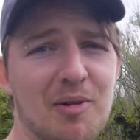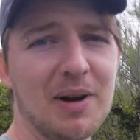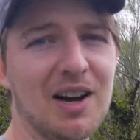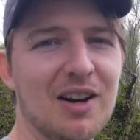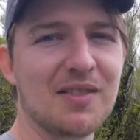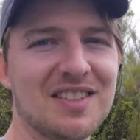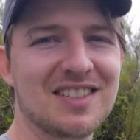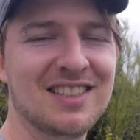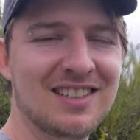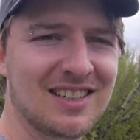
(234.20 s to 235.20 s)
paths
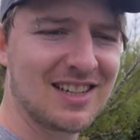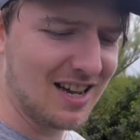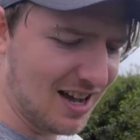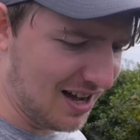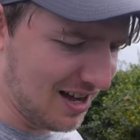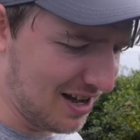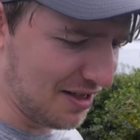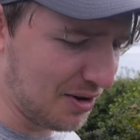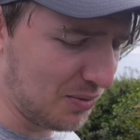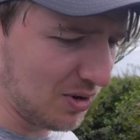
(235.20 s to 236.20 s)

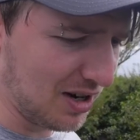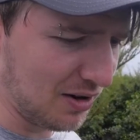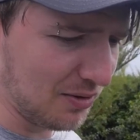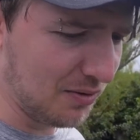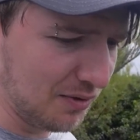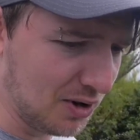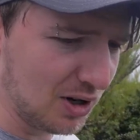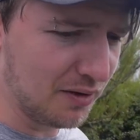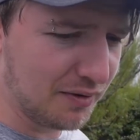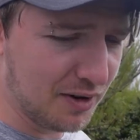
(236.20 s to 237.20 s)
that were full
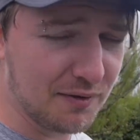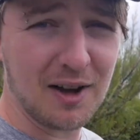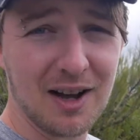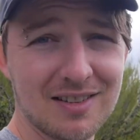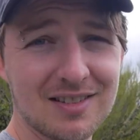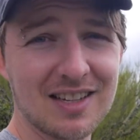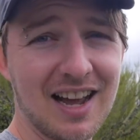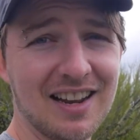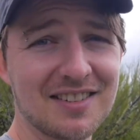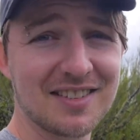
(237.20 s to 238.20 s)
of ferns
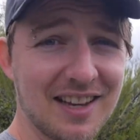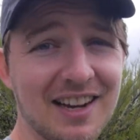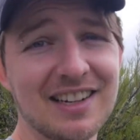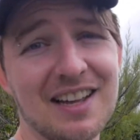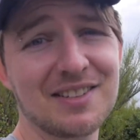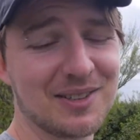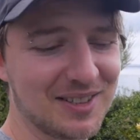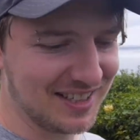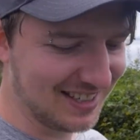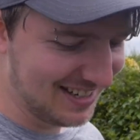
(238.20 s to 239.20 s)
and stinging
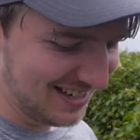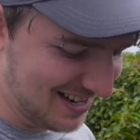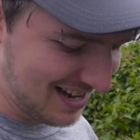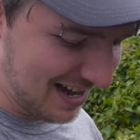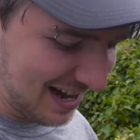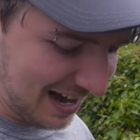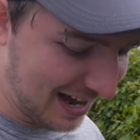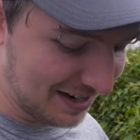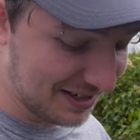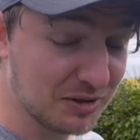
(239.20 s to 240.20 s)
nettles,
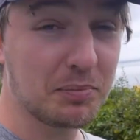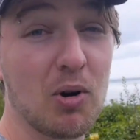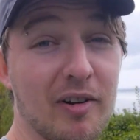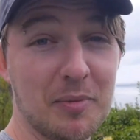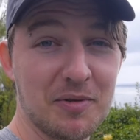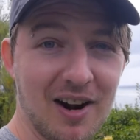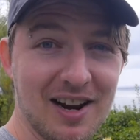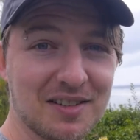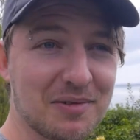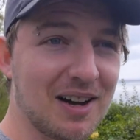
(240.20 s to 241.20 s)
and it was pouring rain
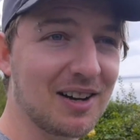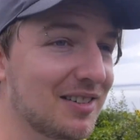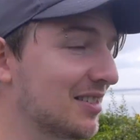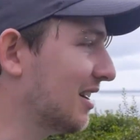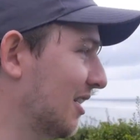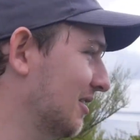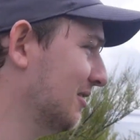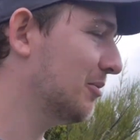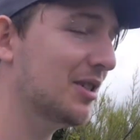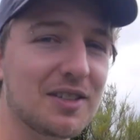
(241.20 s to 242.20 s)
as well, so
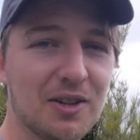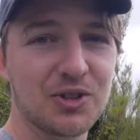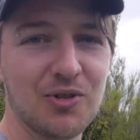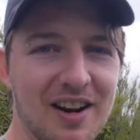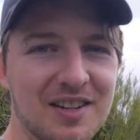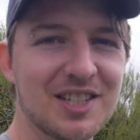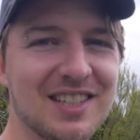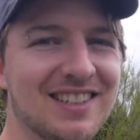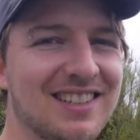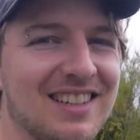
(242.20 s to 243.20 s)
we just got drenched.
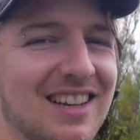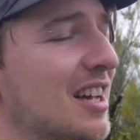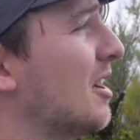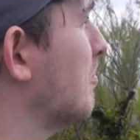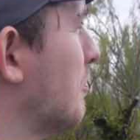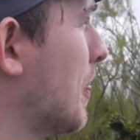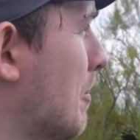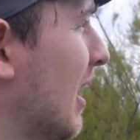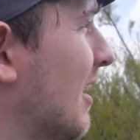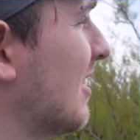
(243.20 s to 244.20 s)

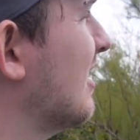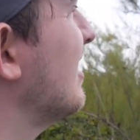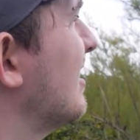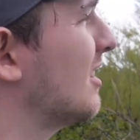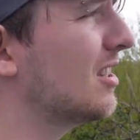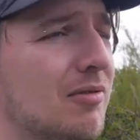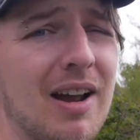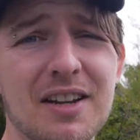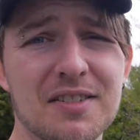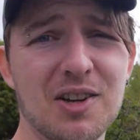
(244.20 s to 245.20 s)
But the rain
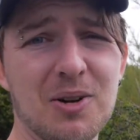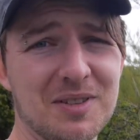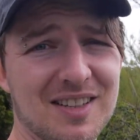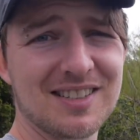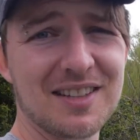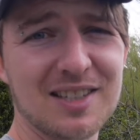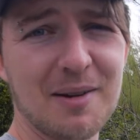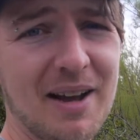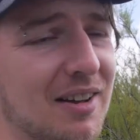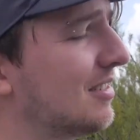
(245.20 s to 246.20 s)
has stopped and the sun's come
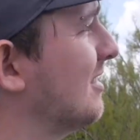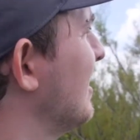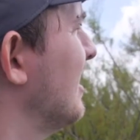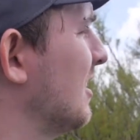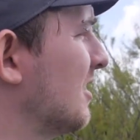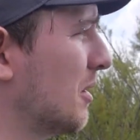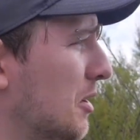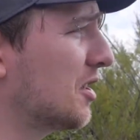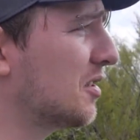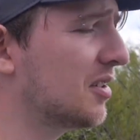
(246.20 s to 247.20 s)
out, so we're
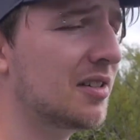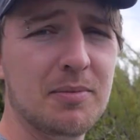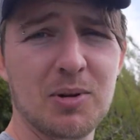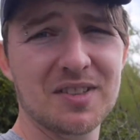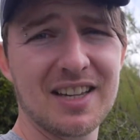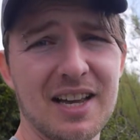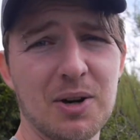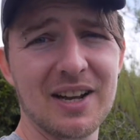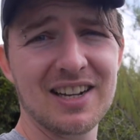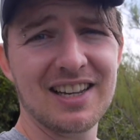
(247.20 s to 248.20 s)
just pausing here
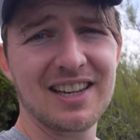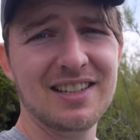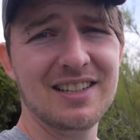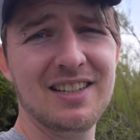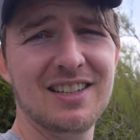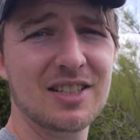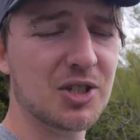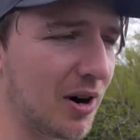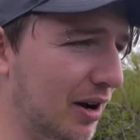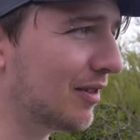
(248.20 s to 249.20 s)
quickly to
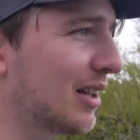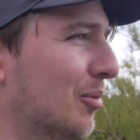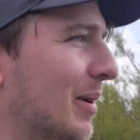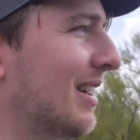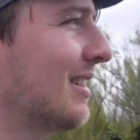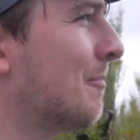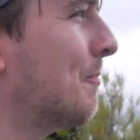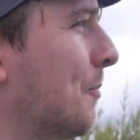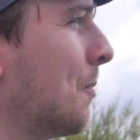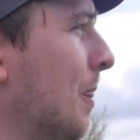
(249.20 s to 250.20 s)
dry off a little bit
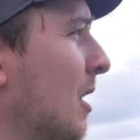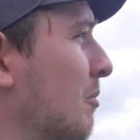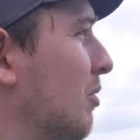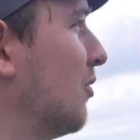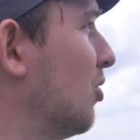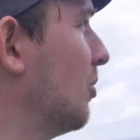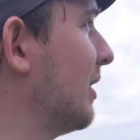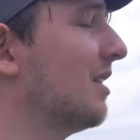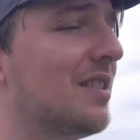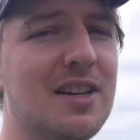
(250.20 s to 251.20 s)
before we
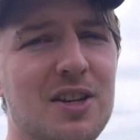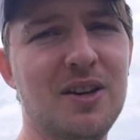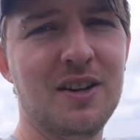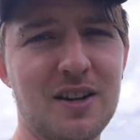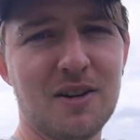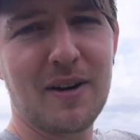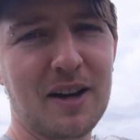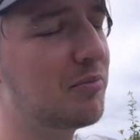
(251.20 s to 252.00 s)
continue around